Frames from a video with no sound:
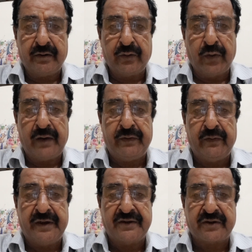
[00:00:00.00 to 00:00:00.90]
Today we
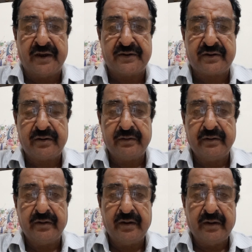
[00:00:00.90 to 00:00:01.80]
will discuss
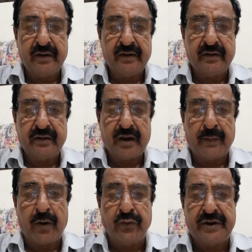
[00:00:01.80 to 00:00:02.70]

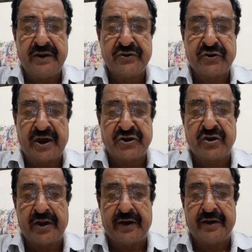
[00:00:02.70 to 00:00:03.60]
about the
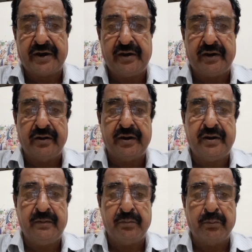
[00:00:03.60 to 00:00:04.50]
stationarity in
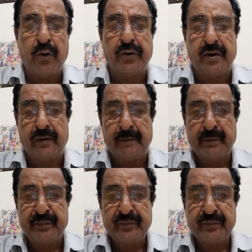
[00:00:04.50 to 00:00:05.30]
the model.